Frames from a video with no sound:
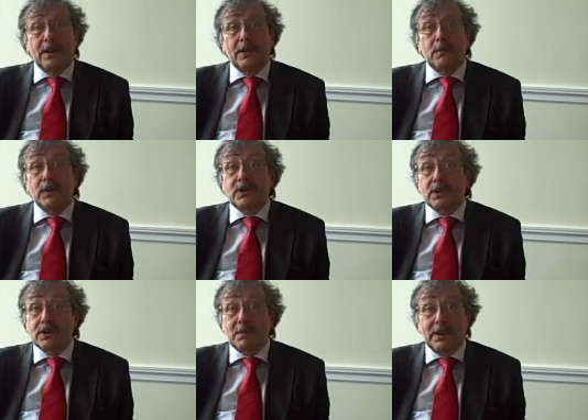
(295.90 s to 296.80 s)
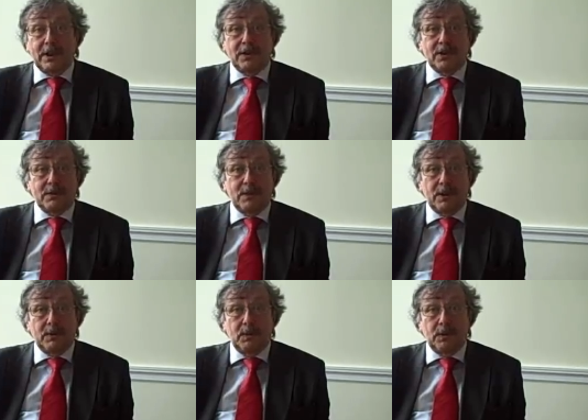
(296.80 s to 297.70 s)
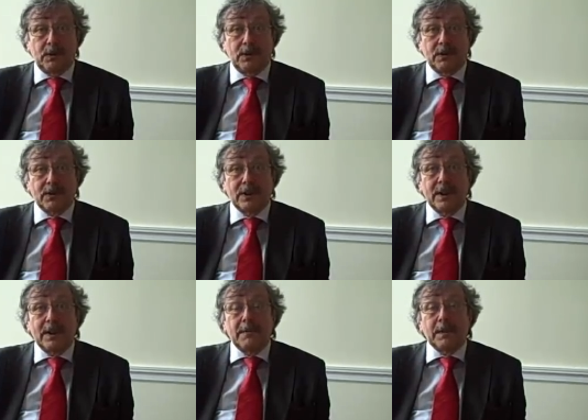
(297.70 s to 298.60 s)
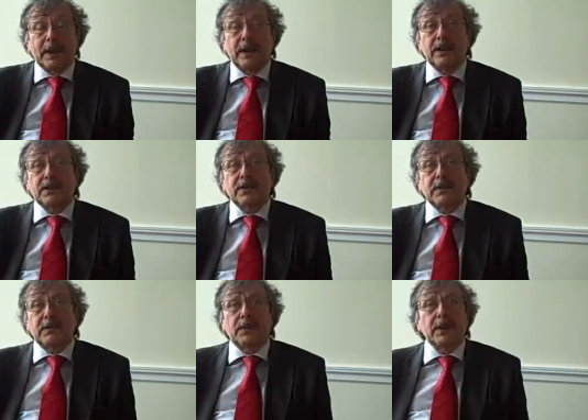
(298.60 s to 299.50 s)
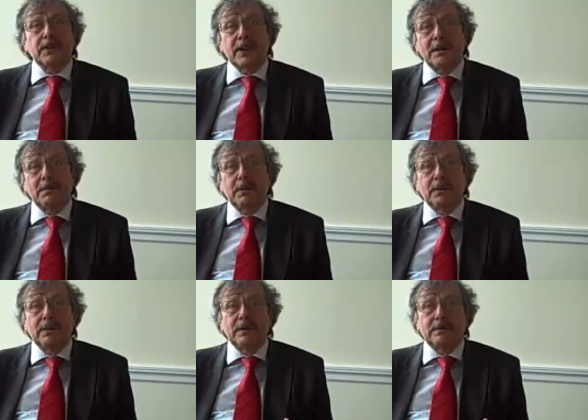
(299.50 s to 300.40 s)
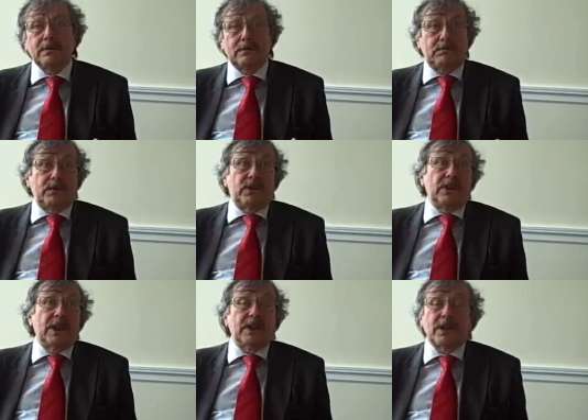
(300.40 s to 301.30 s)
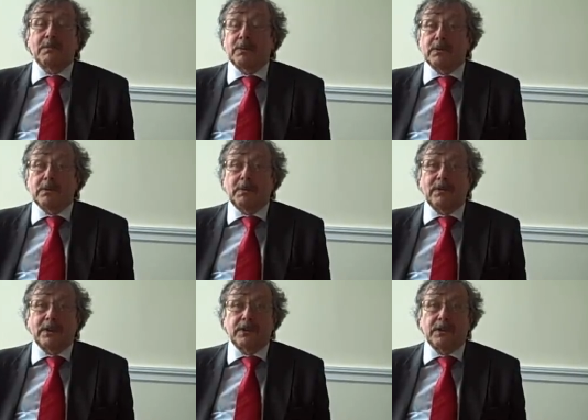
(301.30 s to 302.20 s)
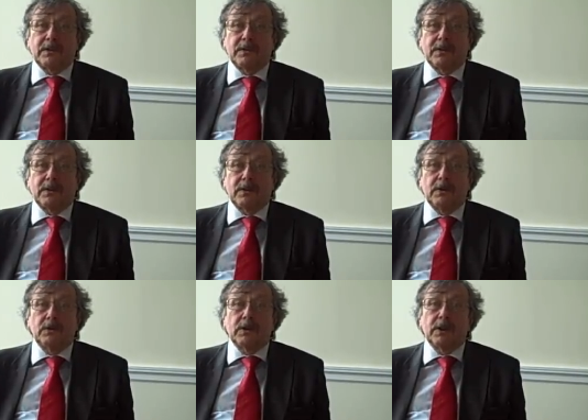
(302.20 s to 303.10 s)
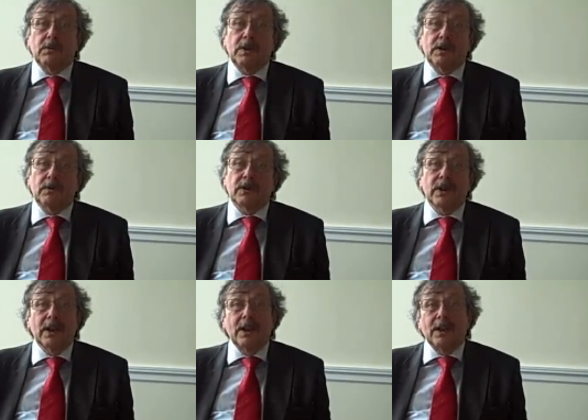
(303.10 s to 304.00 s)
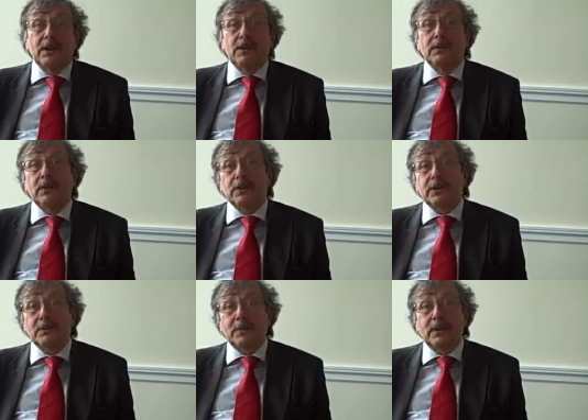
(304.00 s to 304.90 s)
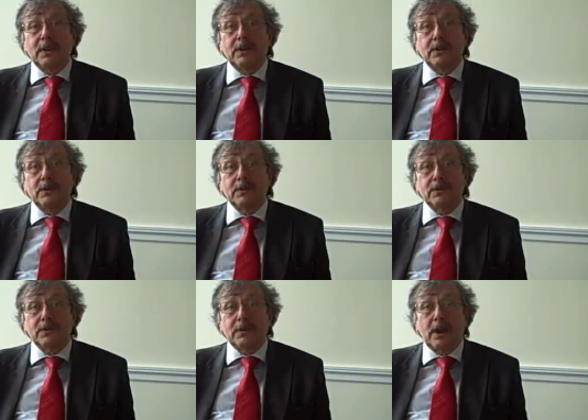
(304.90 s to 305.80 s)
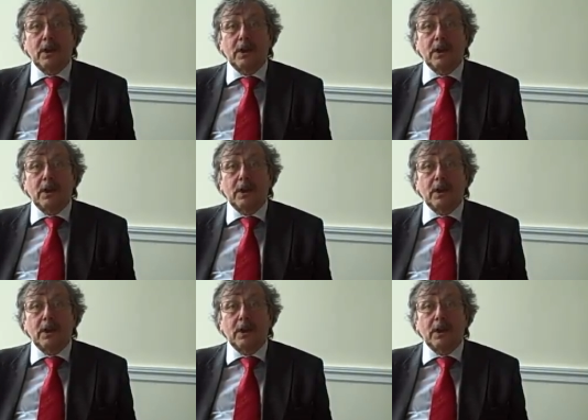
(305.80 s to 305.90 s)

uh, which does apply to some lone workers, is, for example, to the example the professor usually quotes, you've got somebody who's